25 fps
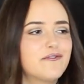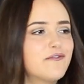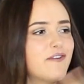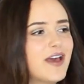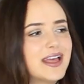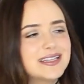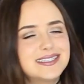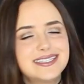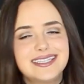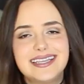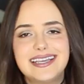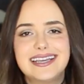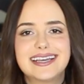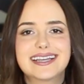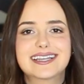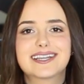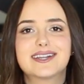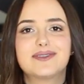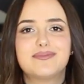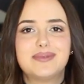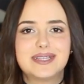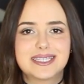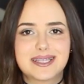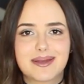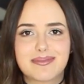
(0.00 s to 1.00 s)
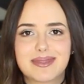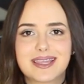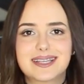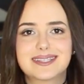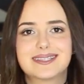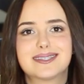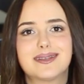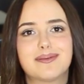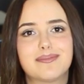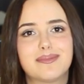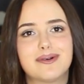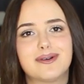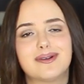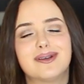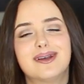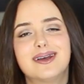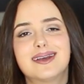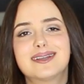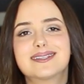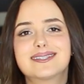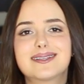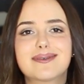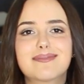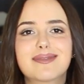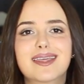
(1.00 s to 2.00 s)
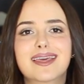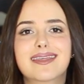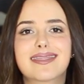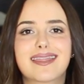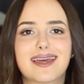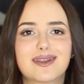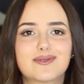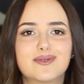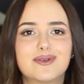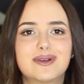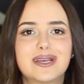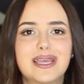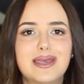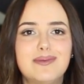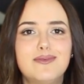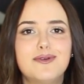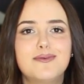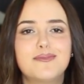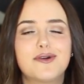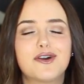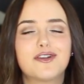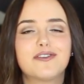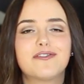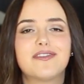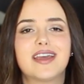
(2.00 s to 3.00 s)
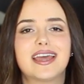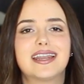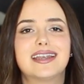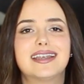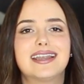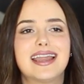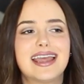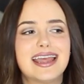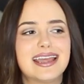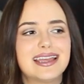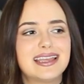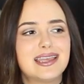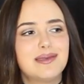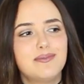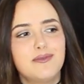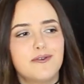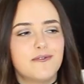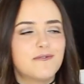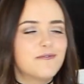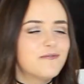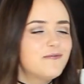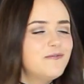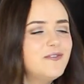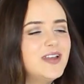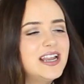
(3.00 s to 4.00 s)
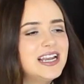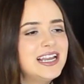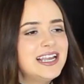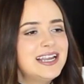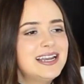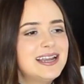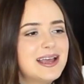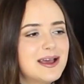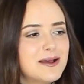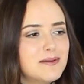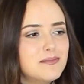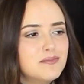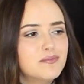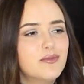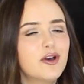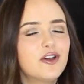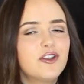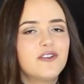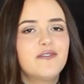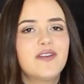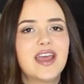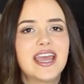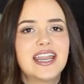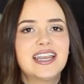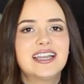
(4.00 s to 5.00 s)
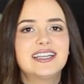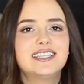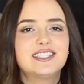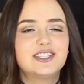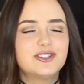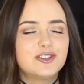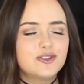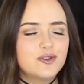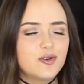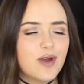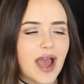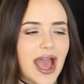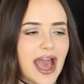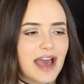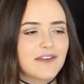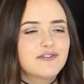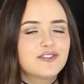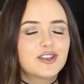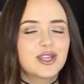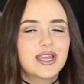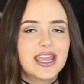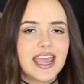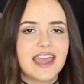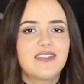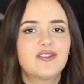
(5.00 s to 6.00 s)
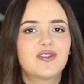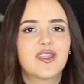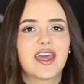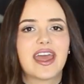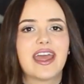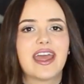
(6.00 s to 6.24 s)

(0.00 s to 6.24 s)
fancy, it can be something simple, something that will keep you motivated, keep you feeling motivated. You have to get